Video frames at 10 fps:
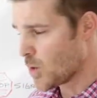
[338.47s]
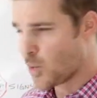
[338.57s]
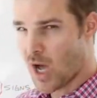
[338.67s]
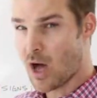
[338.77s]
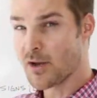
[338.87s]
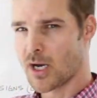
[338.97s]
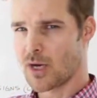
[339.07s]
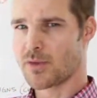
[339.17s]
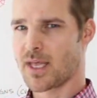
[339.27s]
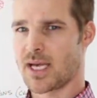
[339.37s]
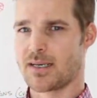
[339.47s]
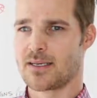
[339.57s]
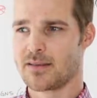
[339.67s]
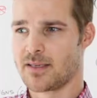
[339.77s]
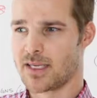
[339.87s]
We all know that
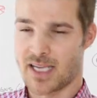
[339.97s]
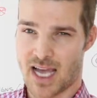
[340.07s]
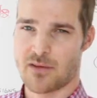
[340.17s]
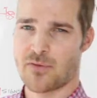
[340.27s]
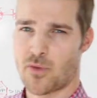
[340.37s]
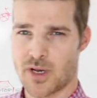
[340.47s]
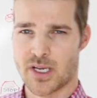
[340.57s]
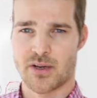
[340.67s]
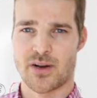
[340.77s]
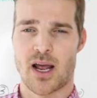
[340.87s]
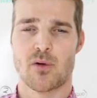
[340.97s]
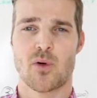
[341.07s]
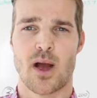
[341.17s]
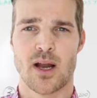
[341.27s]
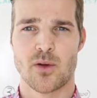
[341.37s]
in California, you're not
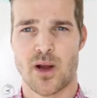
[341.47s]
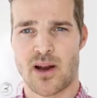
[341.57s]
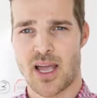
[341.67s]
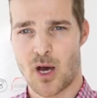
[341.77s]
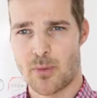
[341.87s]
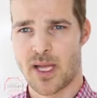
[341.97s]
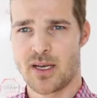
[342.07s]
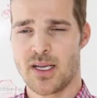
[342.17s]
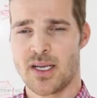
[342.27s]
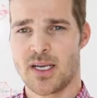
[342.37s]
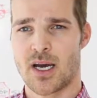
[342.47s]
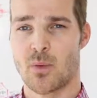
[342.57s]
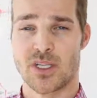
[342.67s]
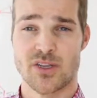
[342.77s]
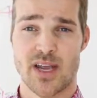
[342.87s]
required to wear a helmet
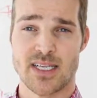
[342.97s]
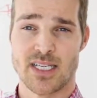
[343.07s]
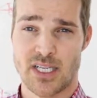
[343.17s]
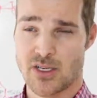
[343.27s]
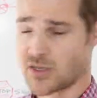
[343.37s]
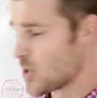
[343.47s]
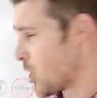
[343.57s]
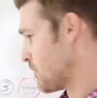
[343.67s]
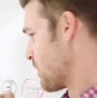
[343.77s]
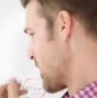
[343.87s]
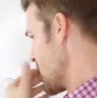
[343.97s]
once you're 18 years old.